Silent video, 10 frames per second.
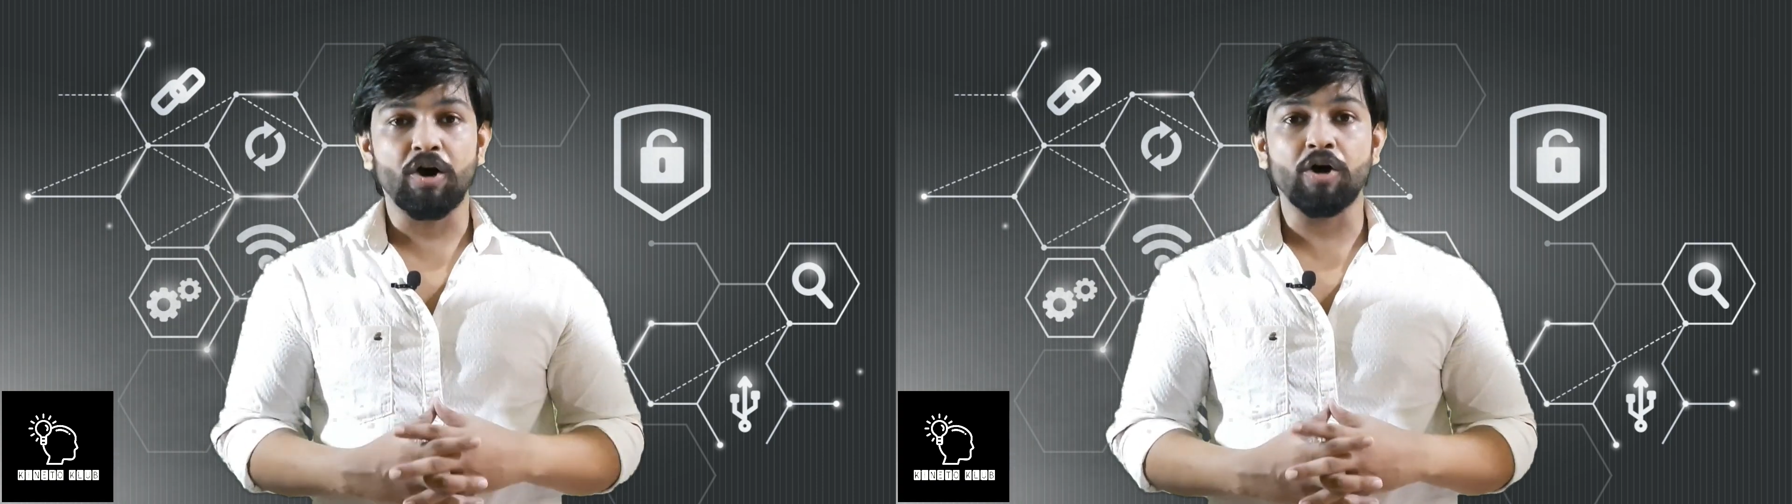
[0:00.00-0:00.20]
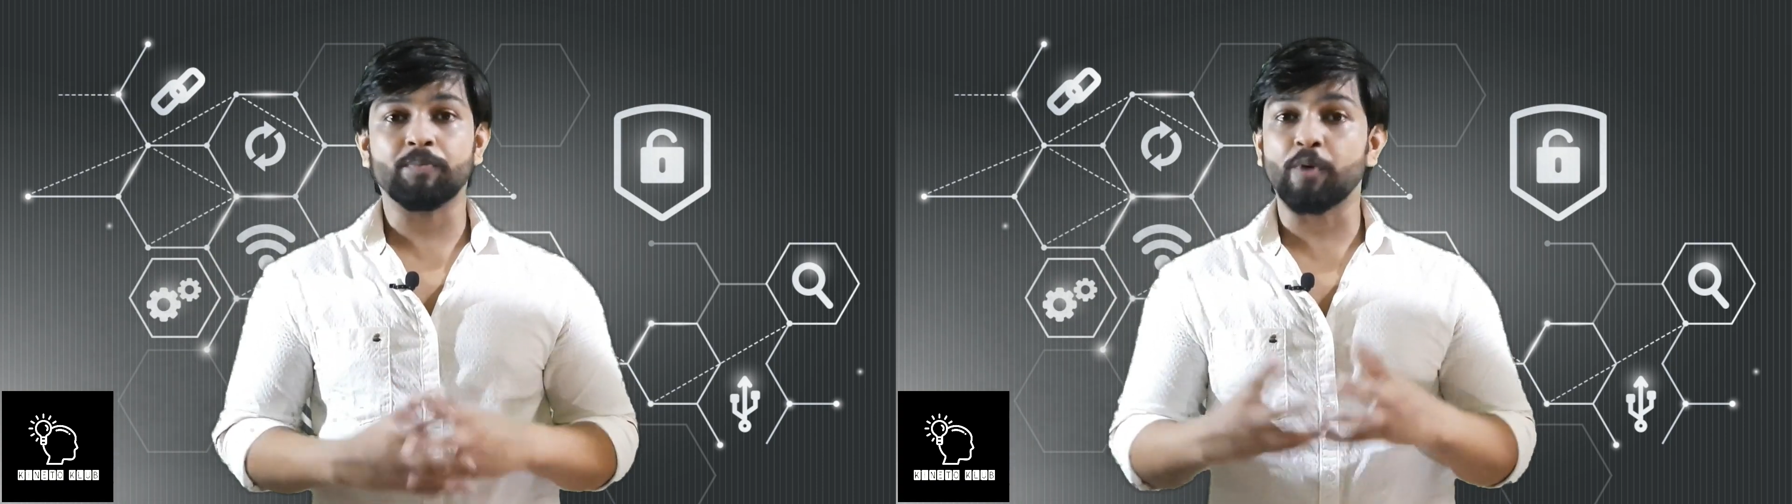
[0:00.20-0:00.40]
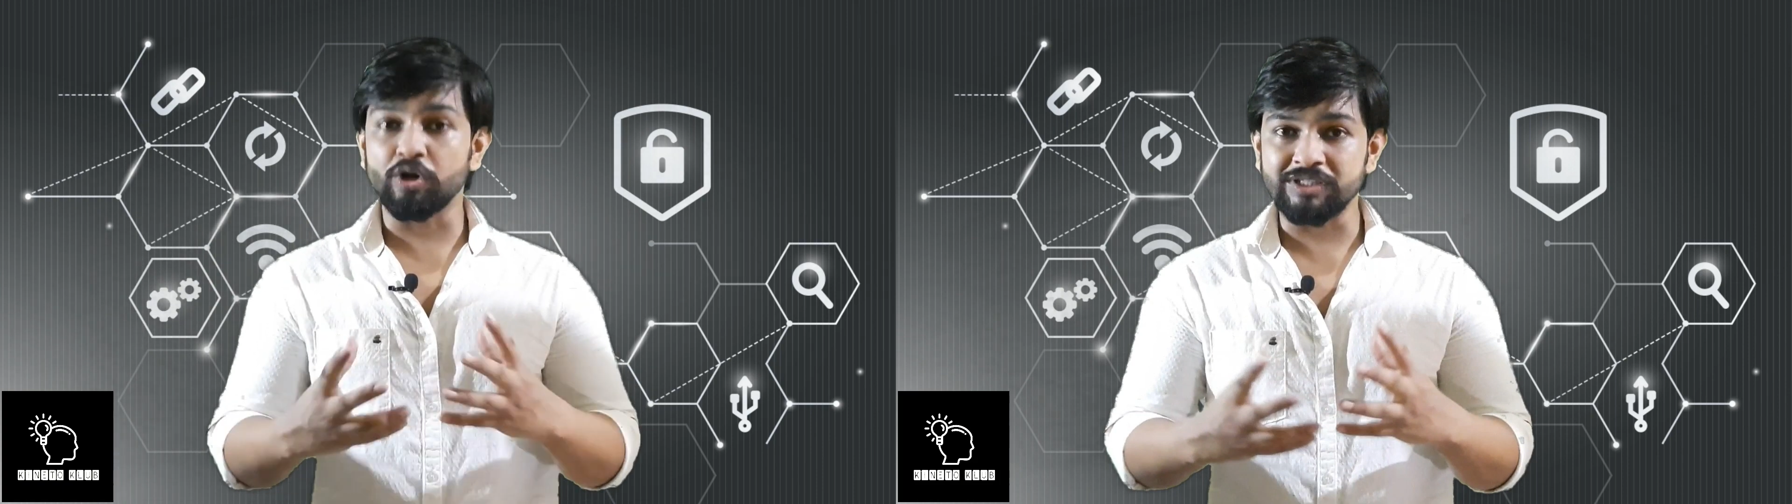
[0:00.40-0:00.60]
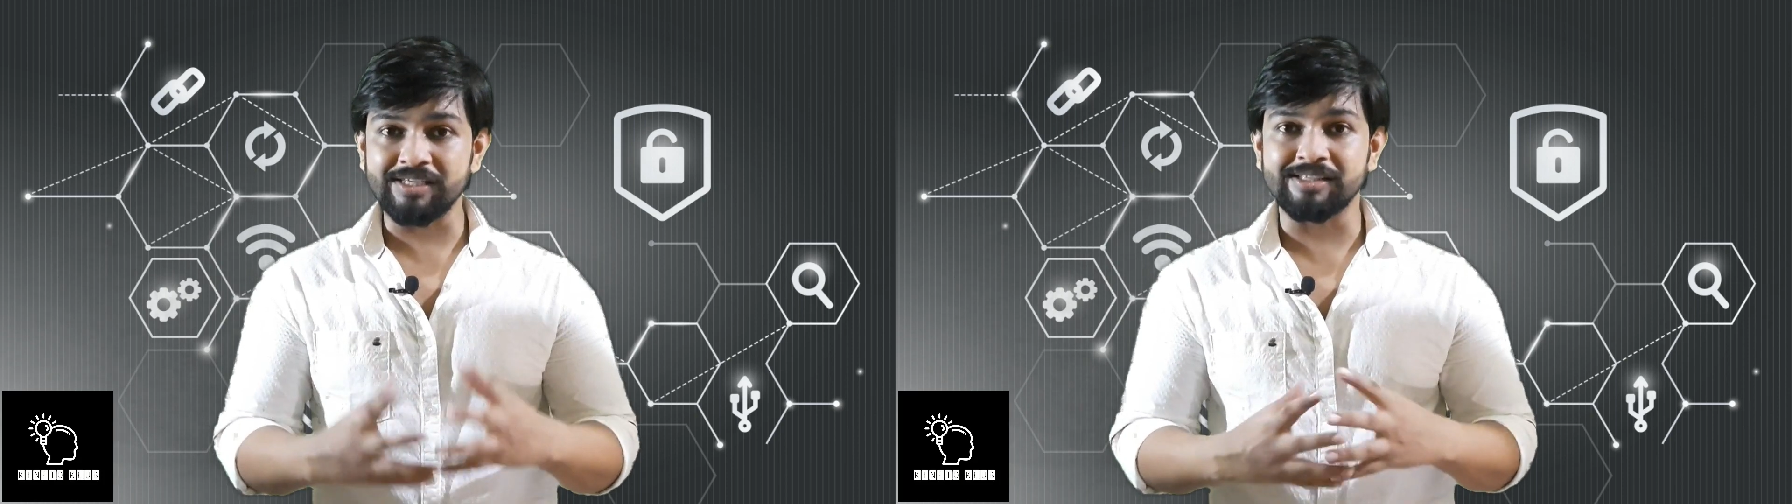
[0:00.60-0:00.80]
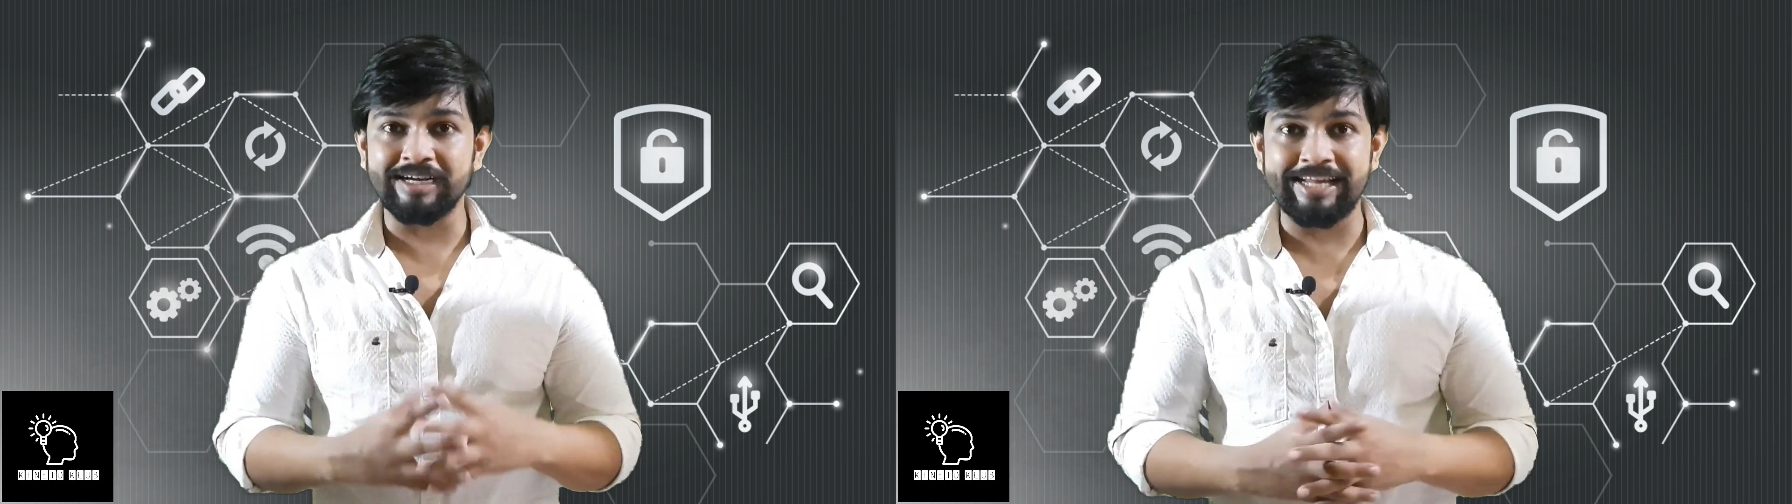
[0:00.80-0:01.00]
or process the